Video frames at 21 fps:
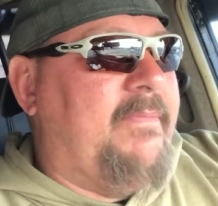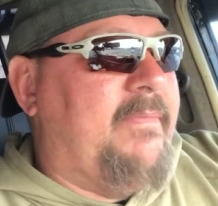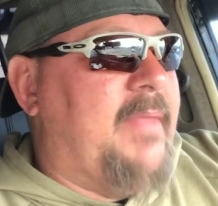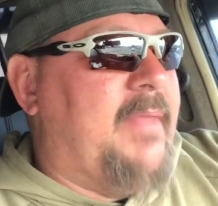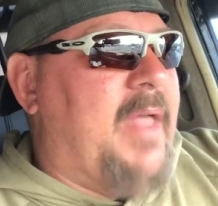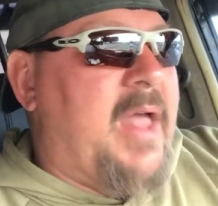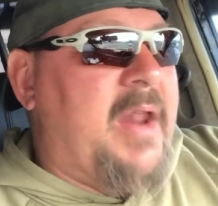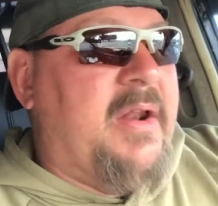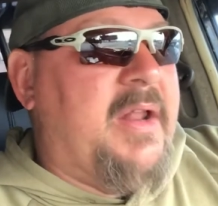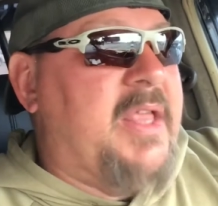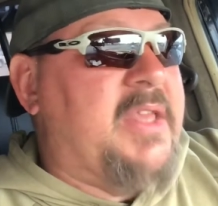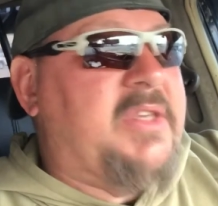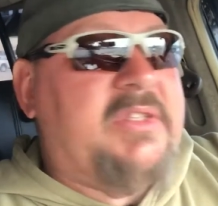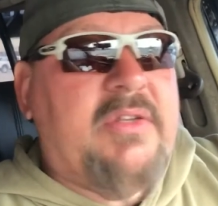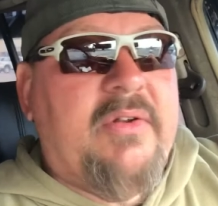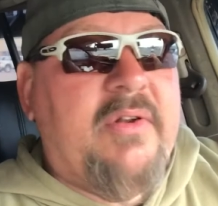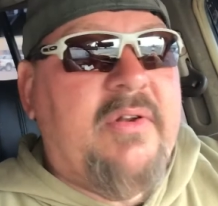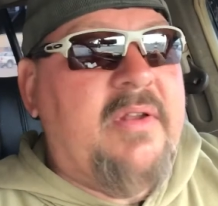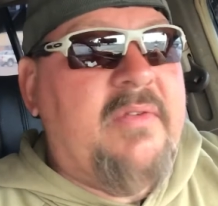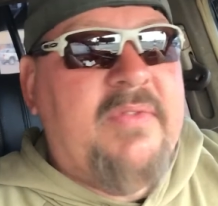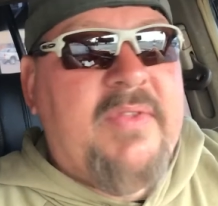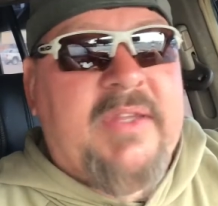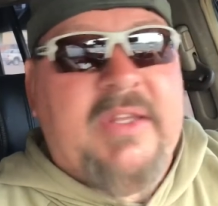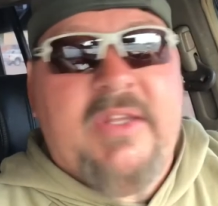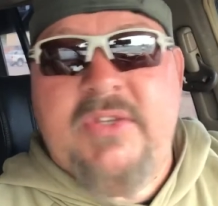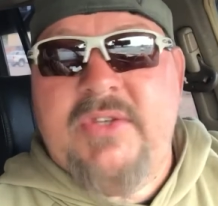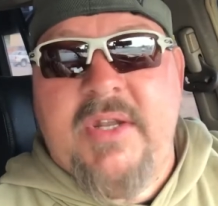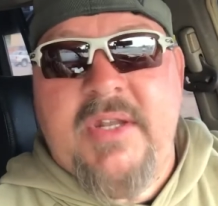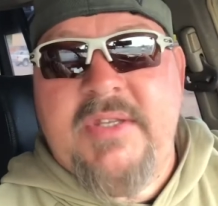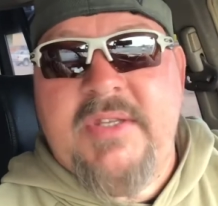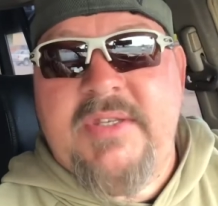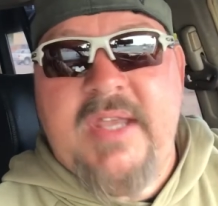I still don't even think it's
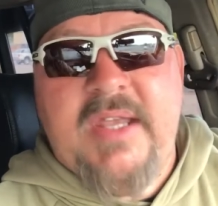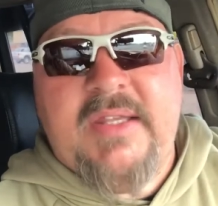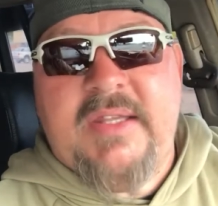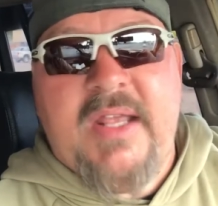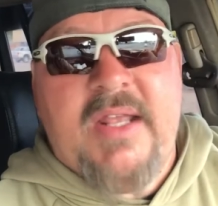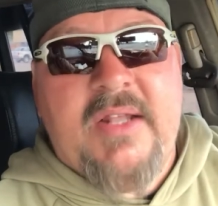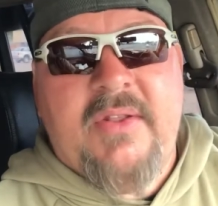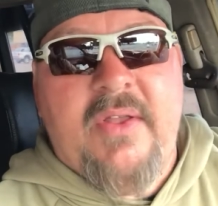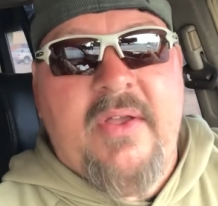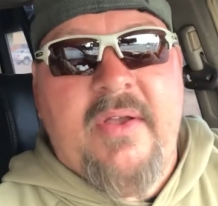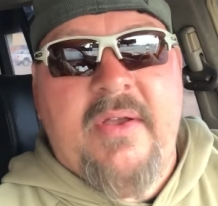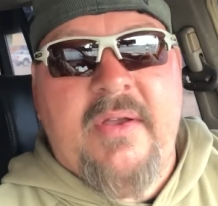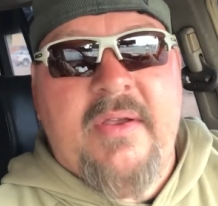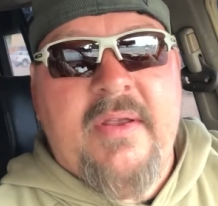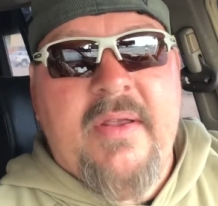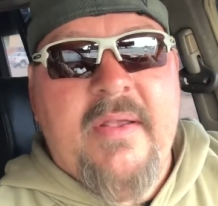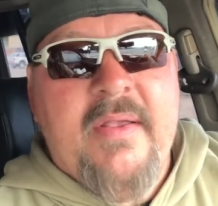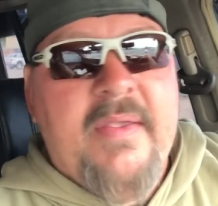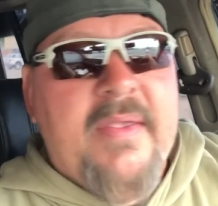going to take that long.